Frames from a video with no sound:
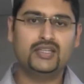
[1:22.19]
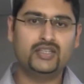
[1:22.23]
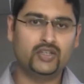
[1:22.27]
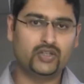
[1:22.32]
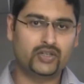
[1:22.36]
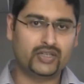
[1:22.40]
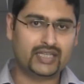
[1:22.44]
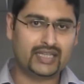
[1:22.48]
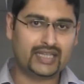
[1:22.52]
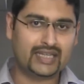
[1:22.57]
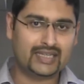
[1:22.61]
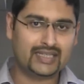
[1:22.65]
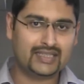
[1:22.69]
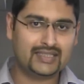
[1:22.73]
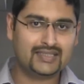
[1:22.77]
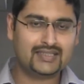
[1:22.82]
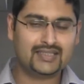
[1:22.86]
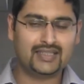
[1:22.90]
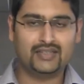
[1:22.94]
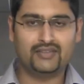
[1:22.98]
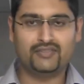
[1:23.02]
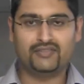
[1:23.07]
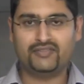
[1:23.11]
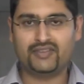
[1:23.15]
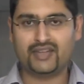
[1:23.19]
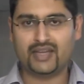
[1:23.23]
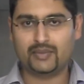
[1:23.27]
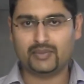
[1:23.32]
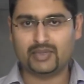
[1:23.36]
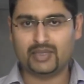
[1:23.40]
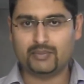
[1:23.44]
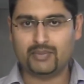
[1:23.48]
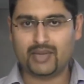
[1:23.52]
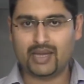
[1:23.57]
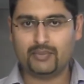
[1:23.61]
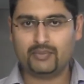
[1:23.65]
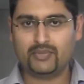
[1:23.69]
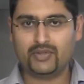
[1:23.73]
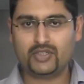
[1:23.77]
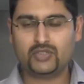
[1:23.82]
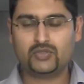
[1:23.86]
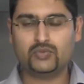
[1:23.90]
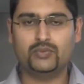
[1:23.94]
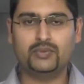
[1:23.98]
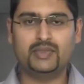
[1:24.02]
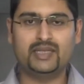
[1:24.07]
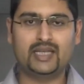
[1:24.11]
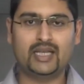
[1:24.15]
Your kids and family
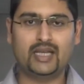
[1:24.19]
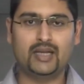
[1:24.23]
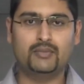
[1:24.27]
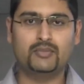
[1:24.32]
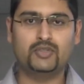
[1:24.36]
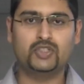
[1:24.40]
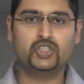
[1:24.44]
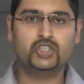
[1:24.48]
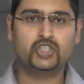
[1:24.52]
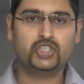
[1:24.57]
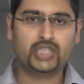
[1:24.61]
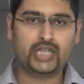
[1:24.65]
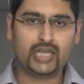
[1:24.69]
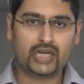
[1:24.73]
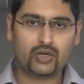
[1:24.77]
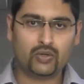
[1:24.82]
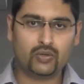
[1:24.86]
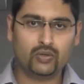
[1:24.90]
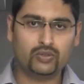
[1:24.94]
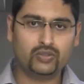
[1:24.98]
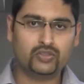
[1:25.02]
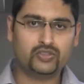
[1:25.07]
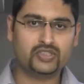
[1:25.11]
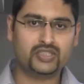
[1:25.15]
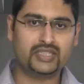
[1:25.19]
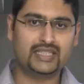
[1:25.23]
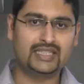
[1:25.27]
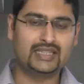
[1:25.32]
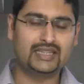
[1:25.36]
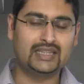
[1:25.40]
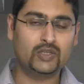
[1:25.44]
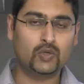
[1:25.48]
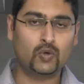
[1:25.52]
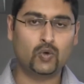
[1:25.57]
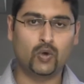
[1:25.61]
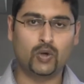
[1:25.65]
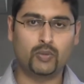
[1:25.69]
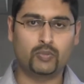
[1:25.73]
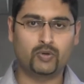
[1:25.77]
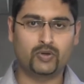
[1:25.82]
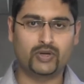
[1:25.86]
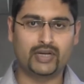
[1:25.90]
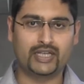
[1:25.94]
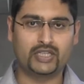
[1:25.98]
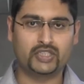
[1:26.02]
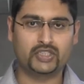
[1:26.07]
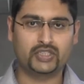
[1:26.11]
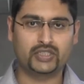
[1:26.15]
members would become shareholders in the
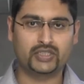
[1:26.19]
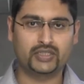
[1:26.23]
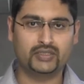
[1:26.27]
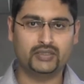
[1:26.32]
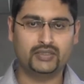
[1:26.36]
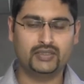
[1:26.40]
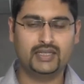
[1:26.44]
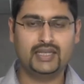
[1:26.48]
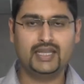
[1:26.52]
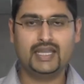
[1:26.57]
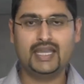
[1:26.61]
corporation.